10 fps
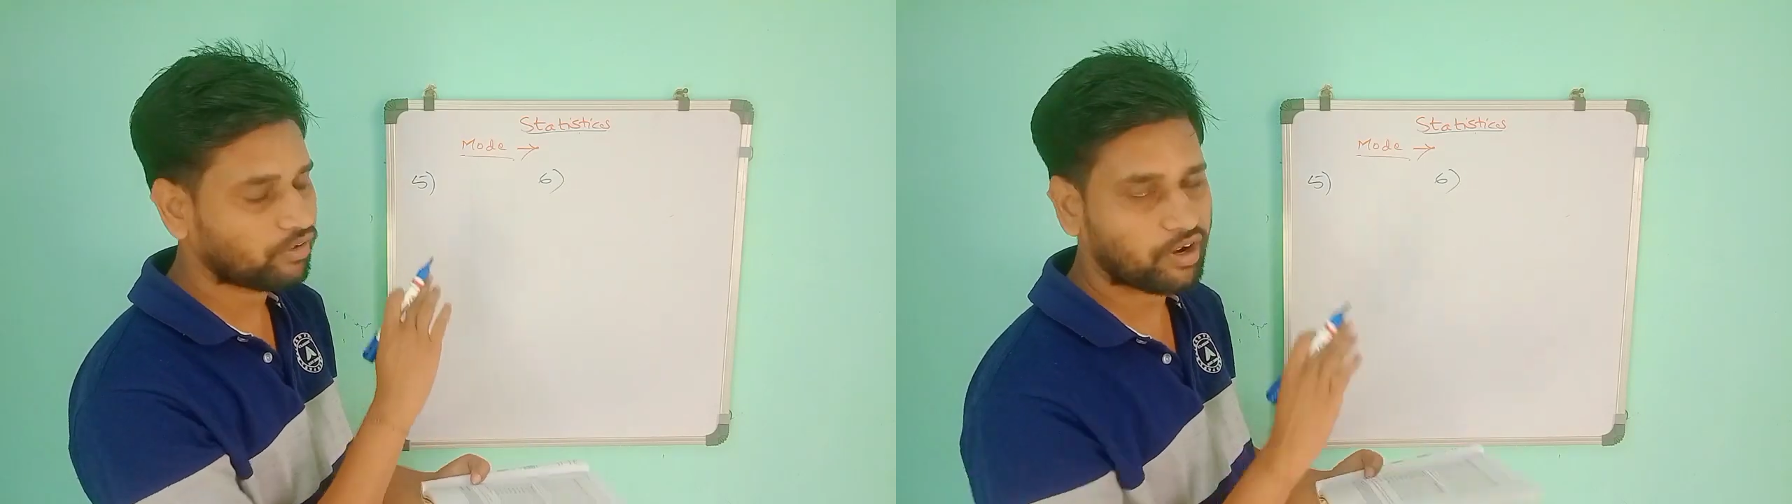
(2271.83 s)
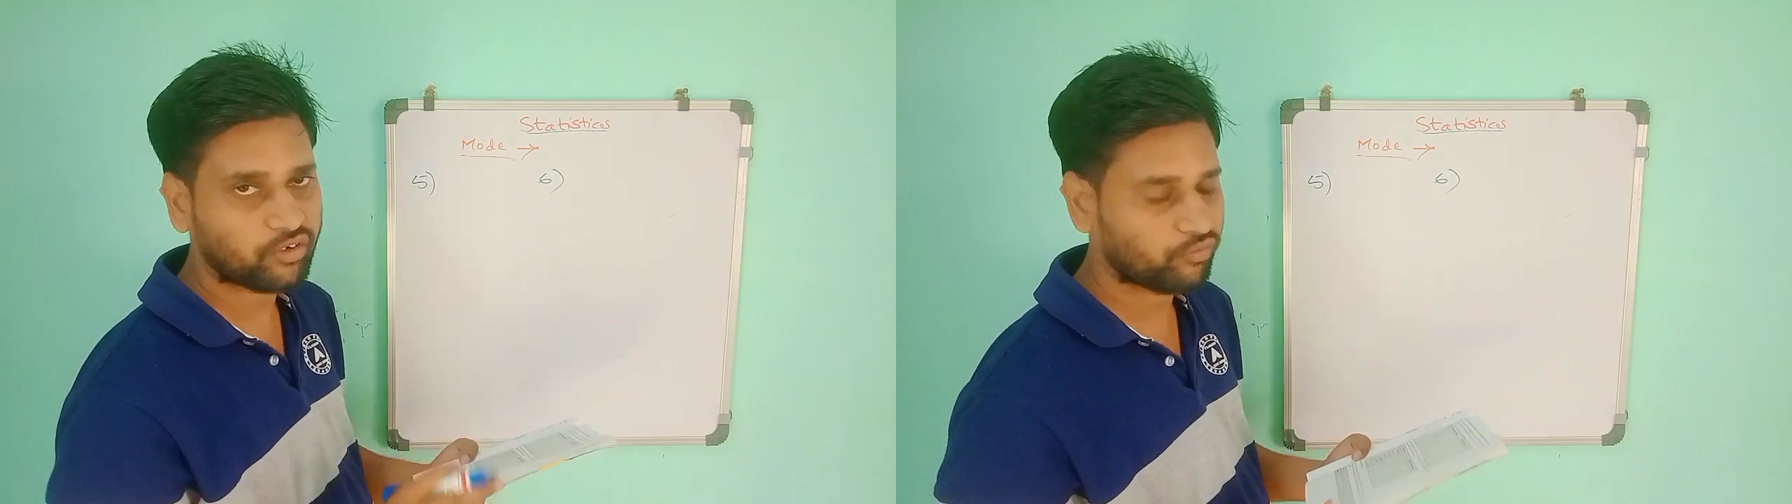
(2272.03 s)

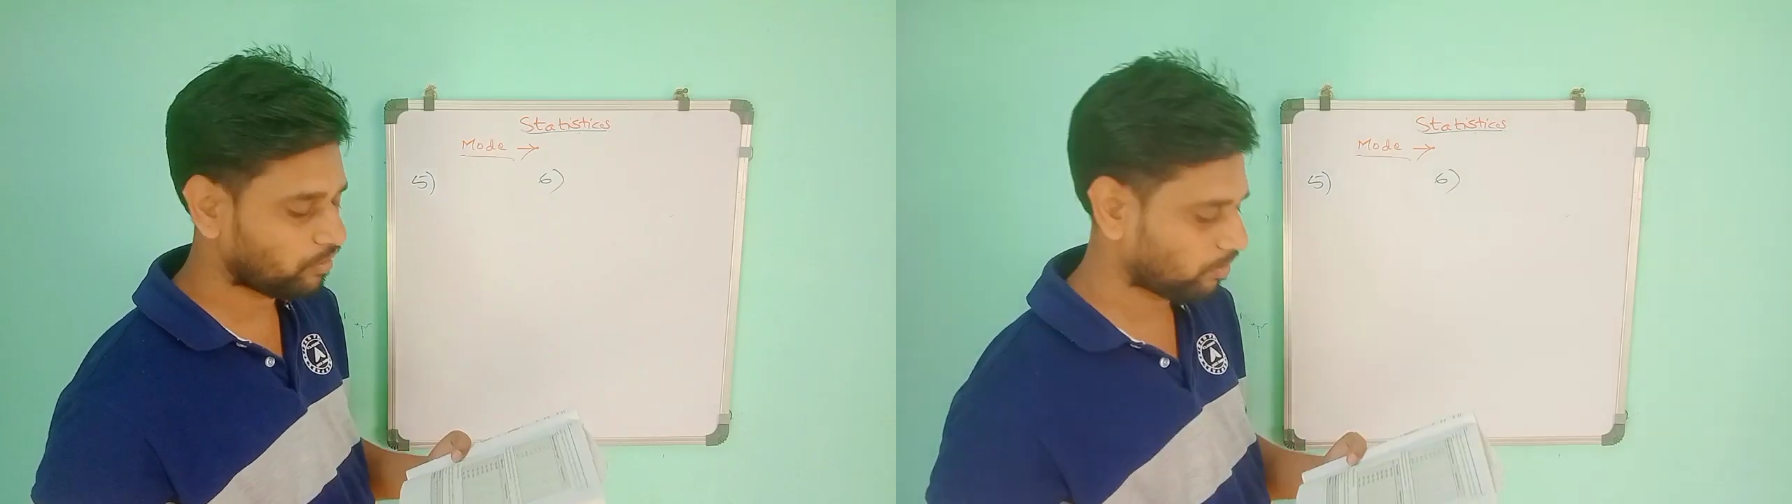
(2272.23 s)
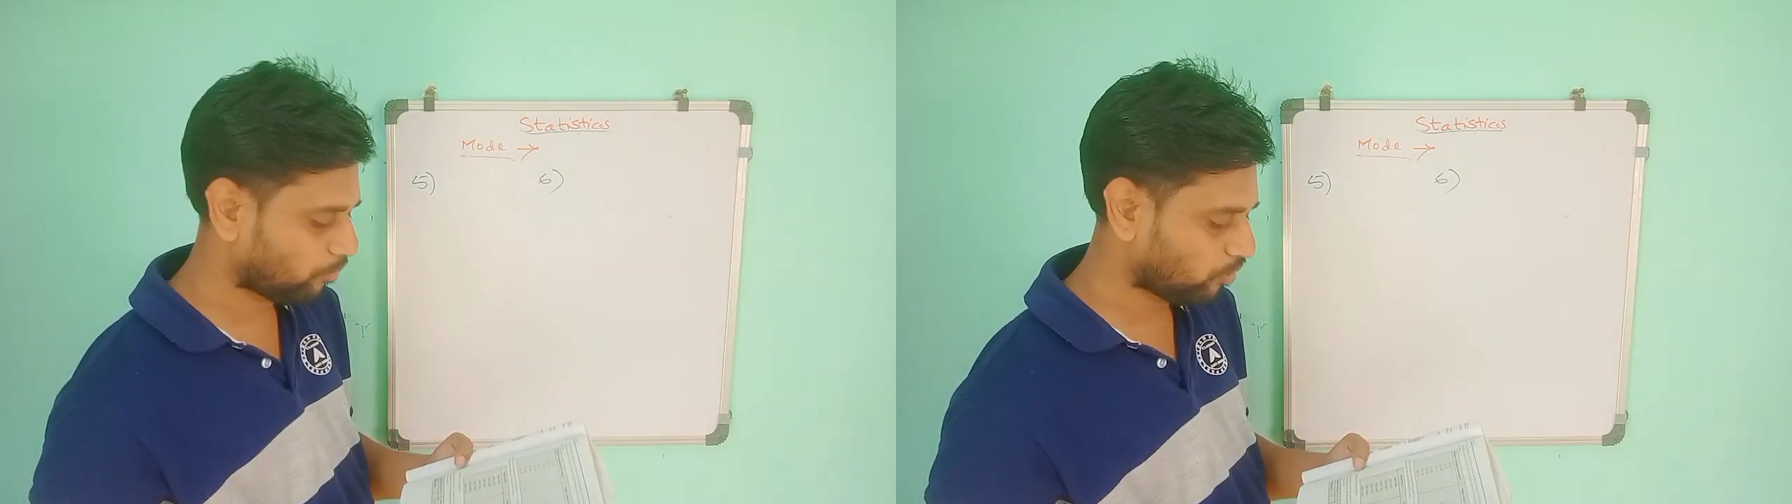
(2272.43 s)
You have to
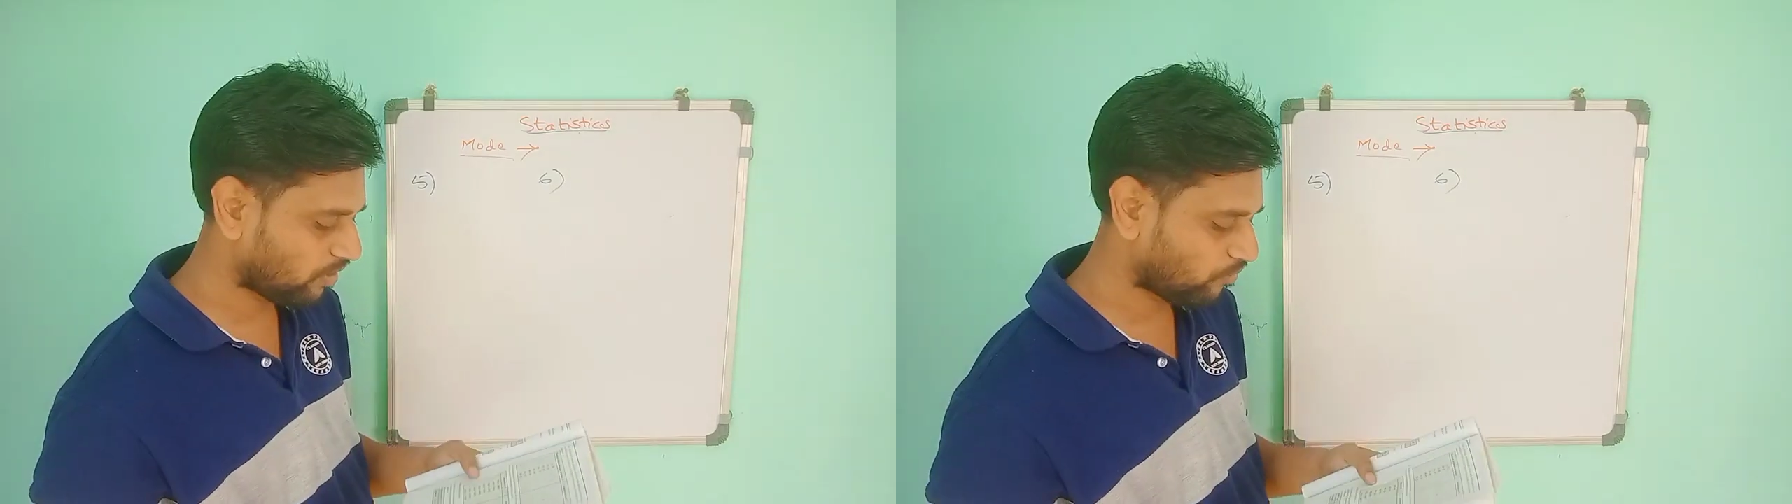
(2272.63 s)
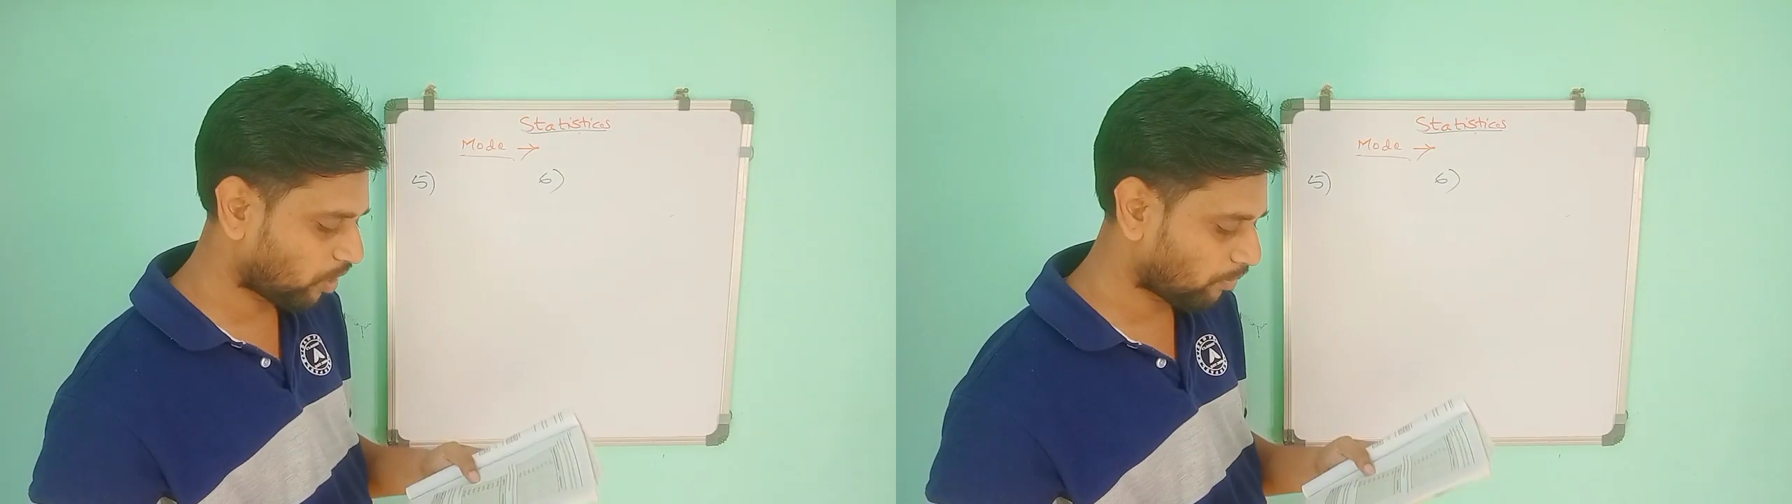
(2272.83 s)
put
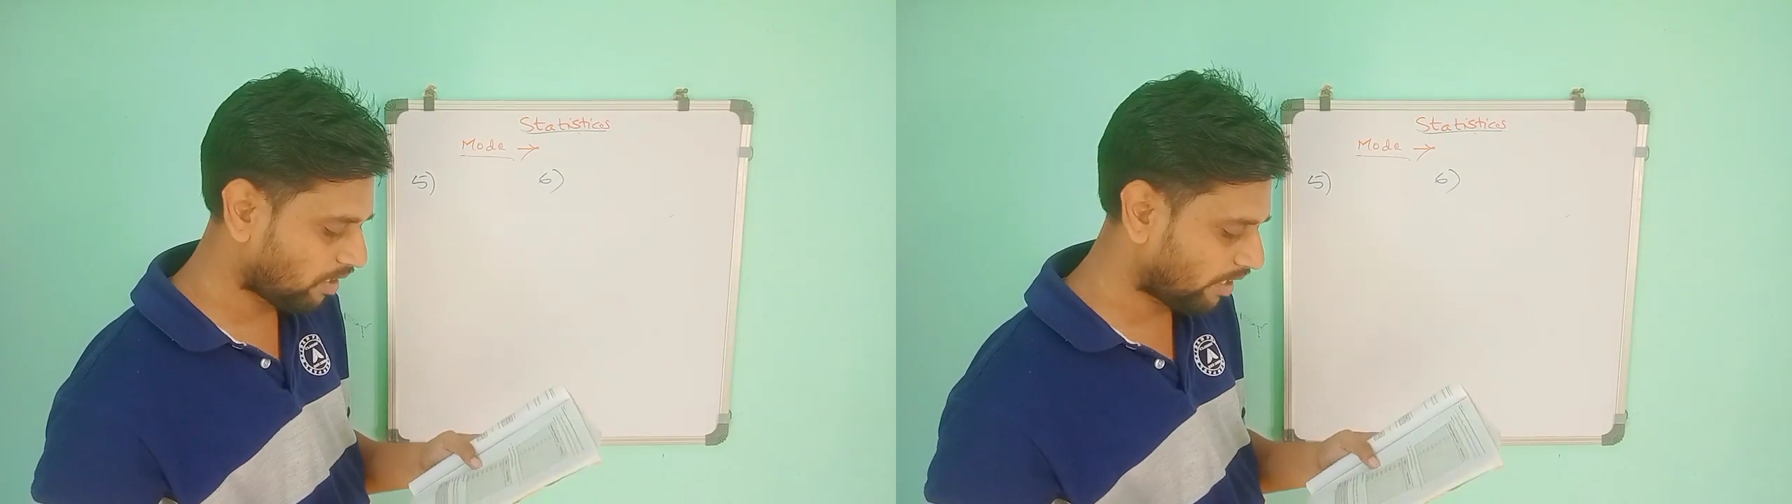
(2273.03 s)
the formula